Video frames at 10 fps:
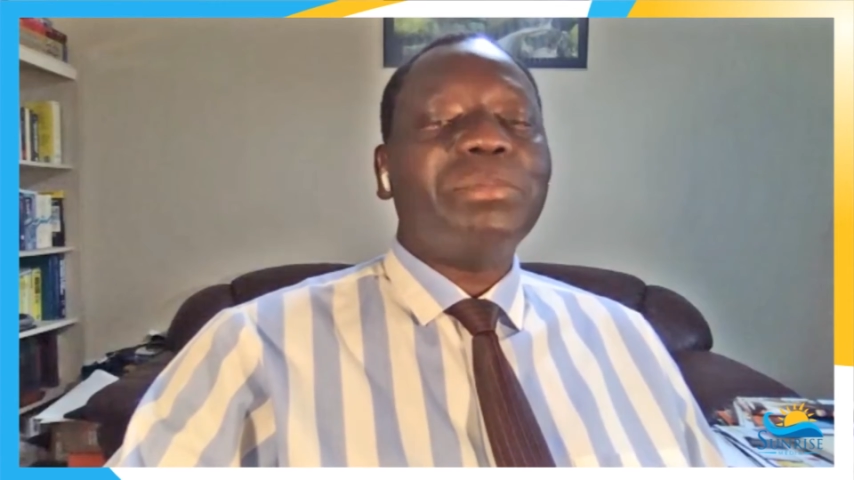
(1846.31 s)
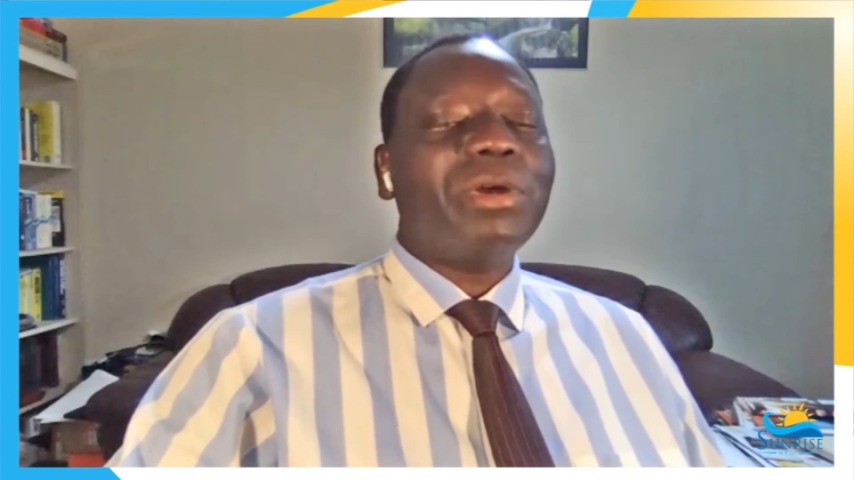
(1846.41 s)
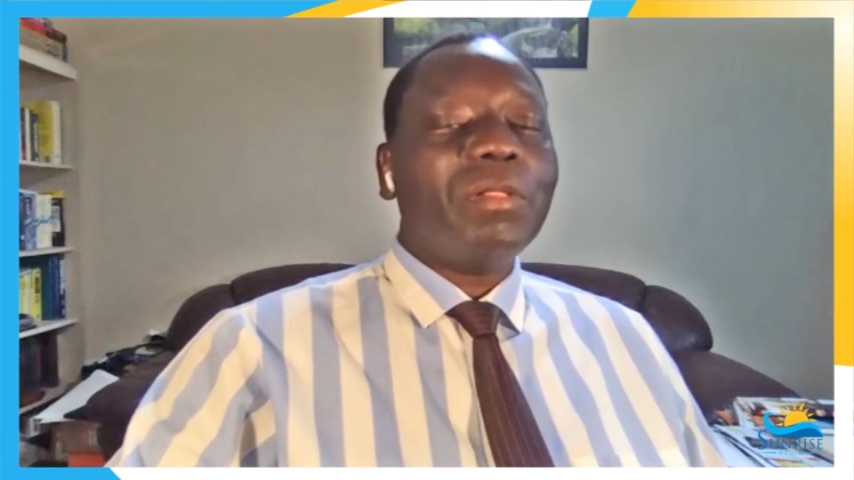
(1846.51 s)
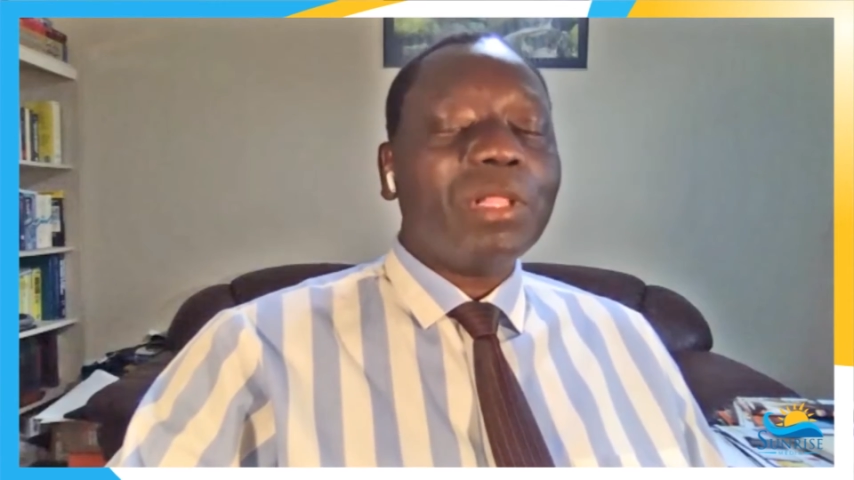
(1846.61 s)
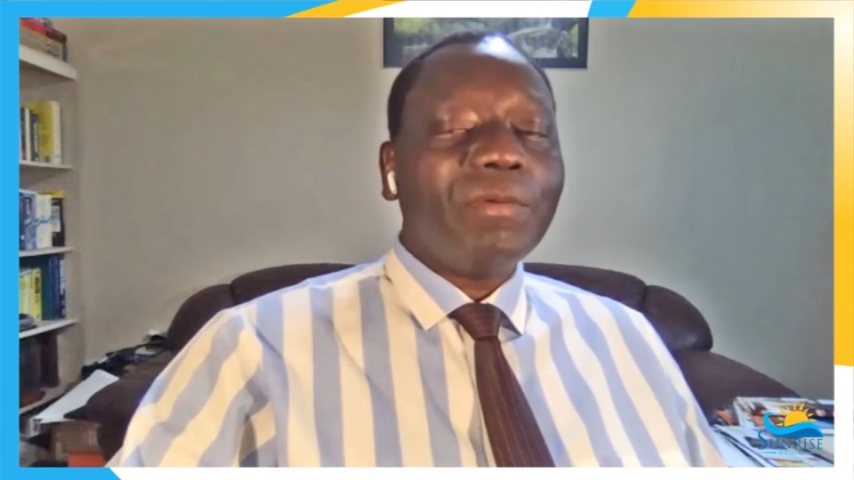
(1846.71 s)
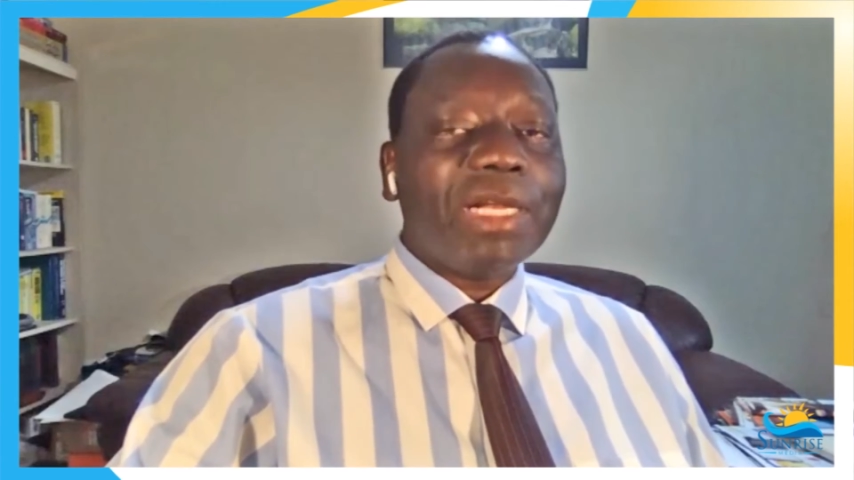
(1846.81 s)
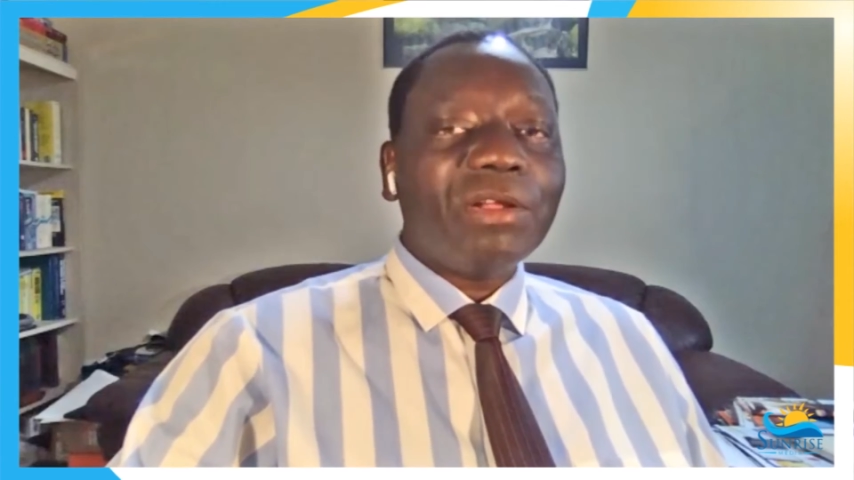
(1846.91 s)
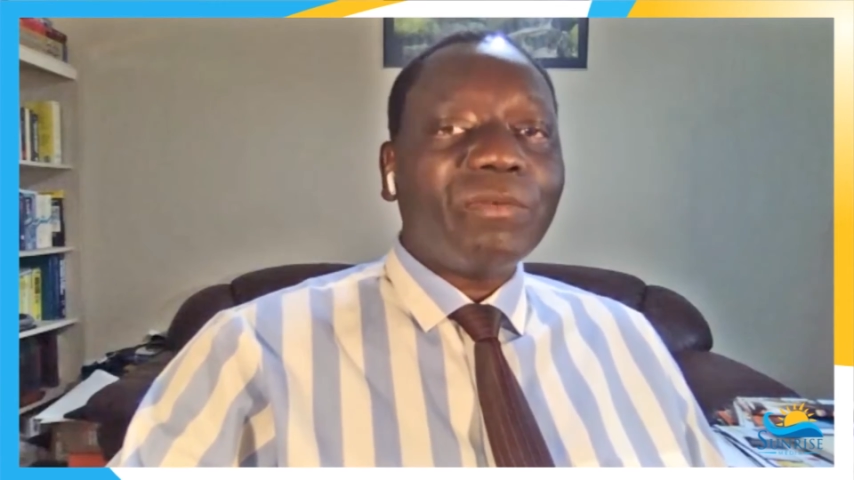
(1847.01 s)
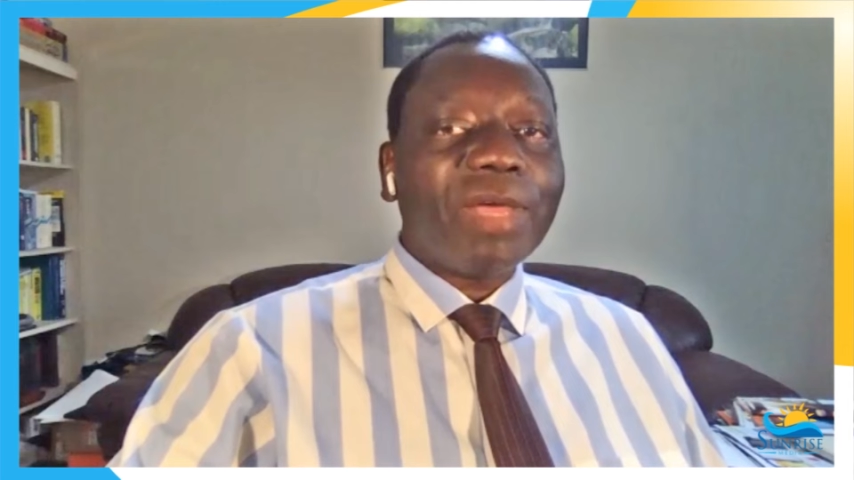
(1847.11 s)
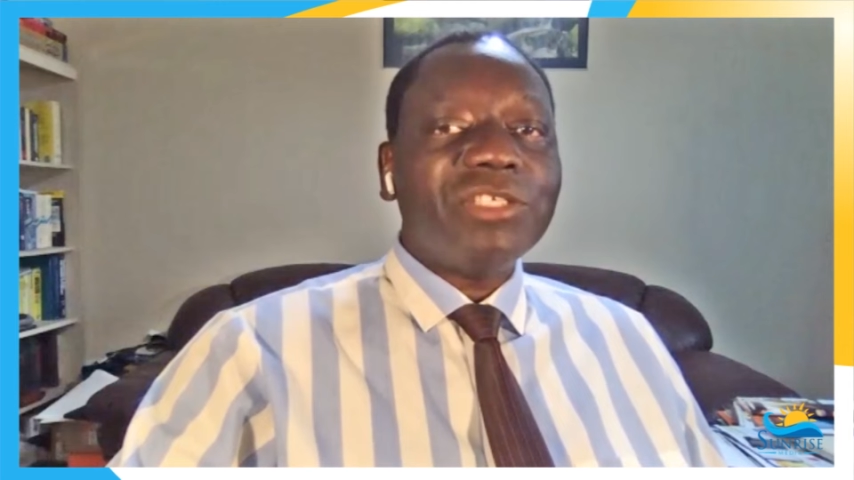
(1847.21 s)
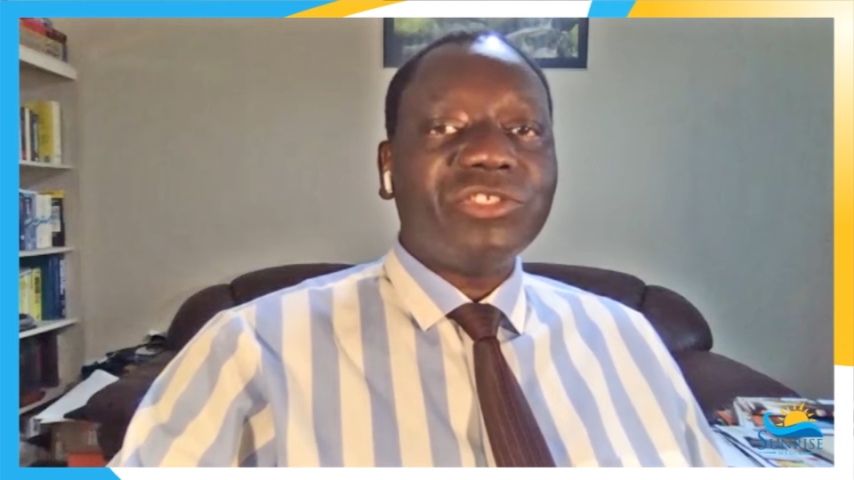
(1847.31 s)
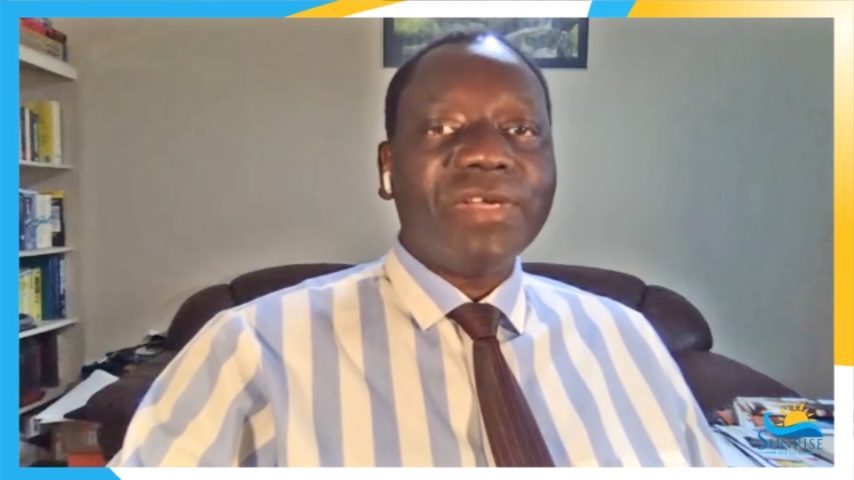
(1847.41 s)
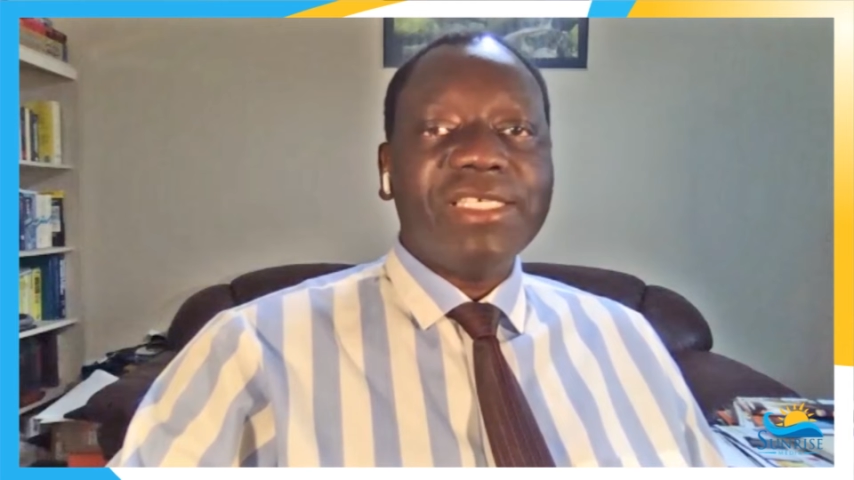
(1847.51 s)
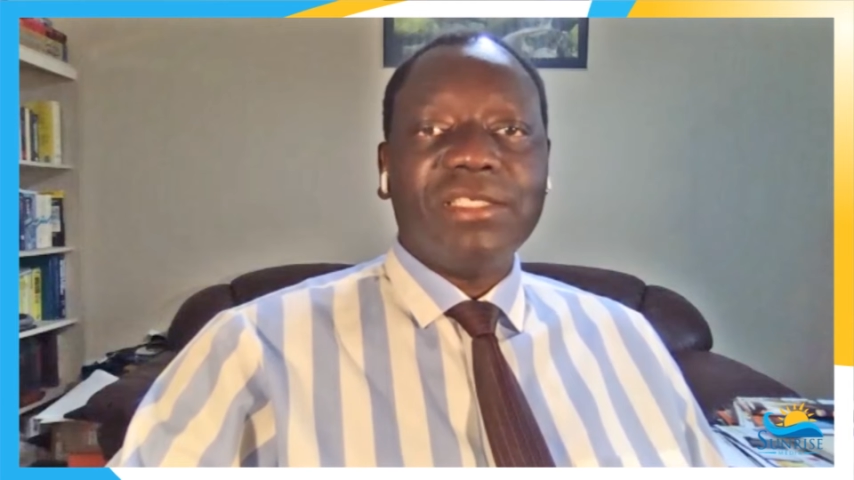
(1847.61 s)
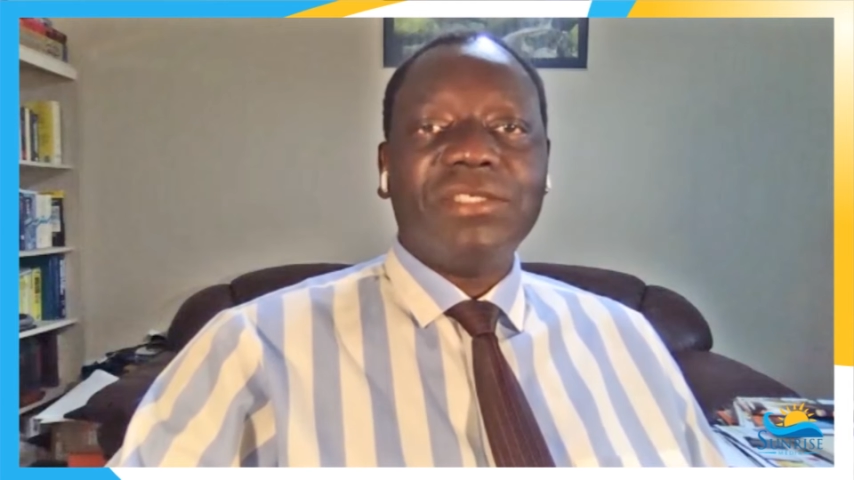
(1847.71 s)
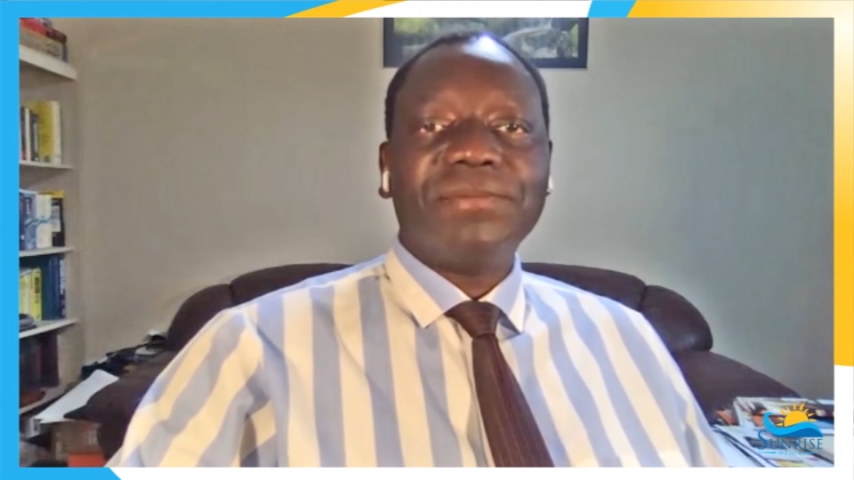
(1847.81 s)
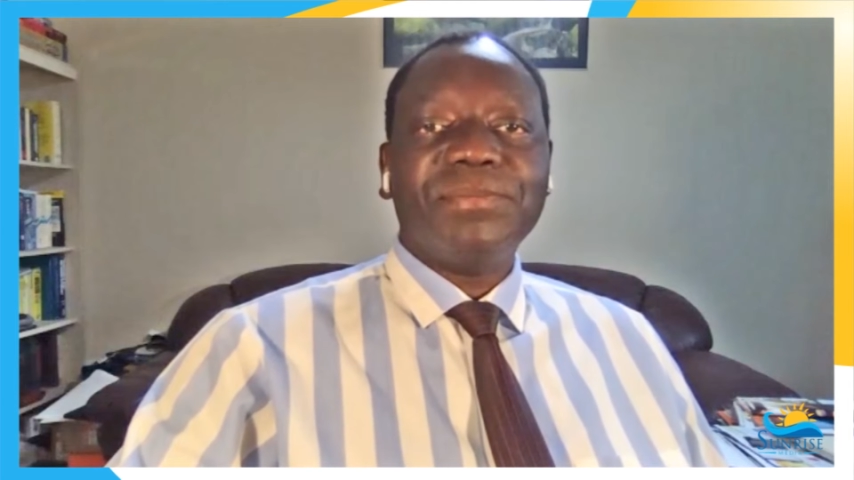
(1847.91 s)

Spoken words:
probably were not well trained.